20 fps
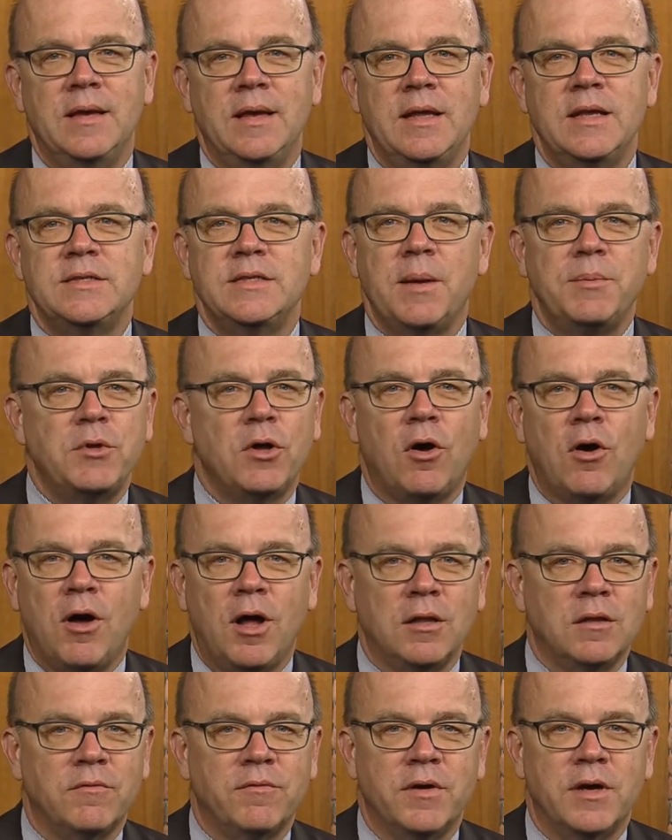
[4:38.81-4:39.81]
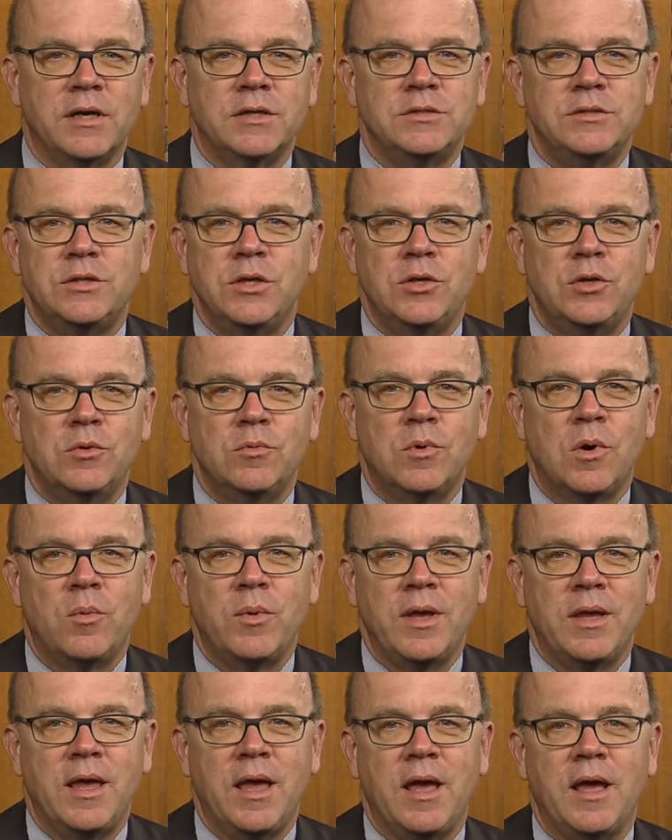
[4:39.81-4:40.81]
It is up to all of us to do what
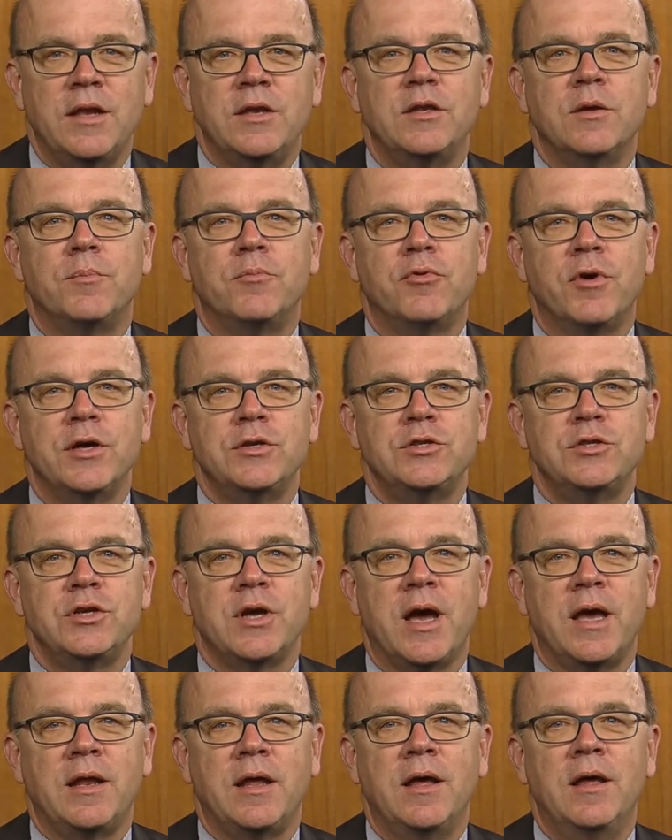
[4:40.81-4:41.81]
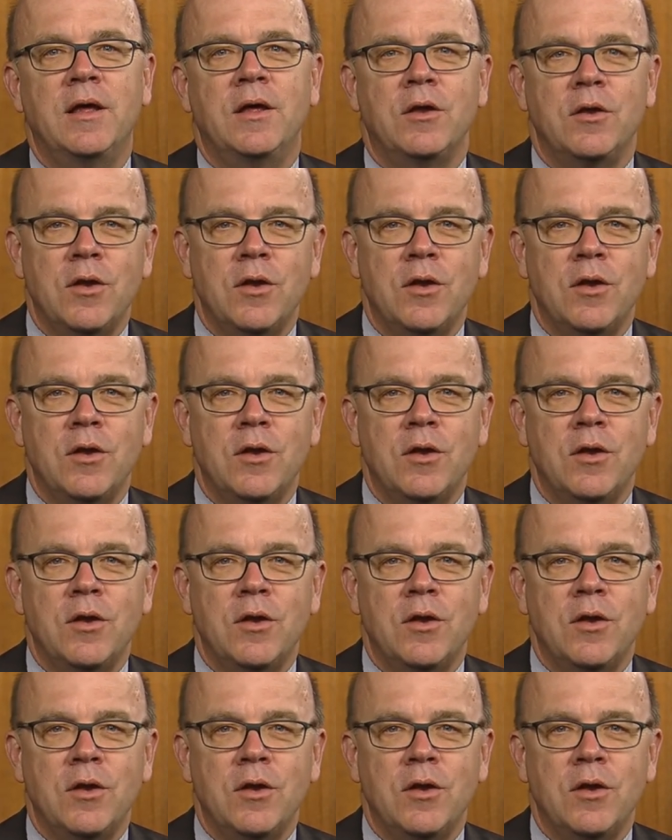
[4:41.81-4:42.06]
we can to press China